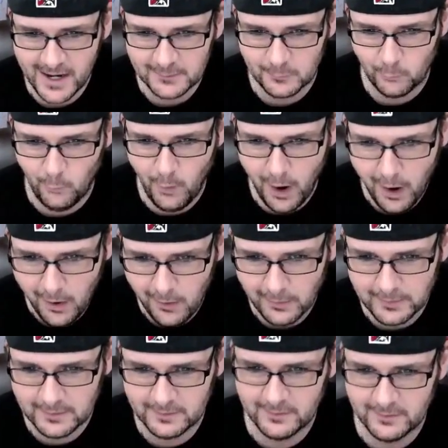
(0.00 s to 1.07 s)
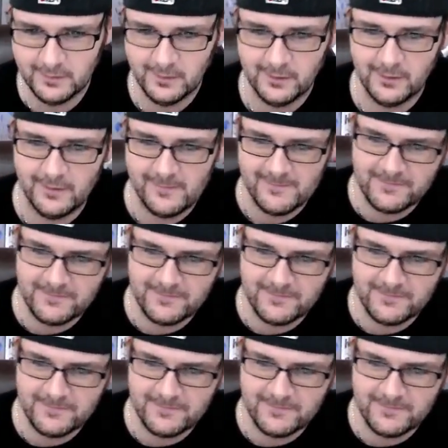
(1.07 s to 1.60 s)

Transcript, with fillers: Yo, foo bricks.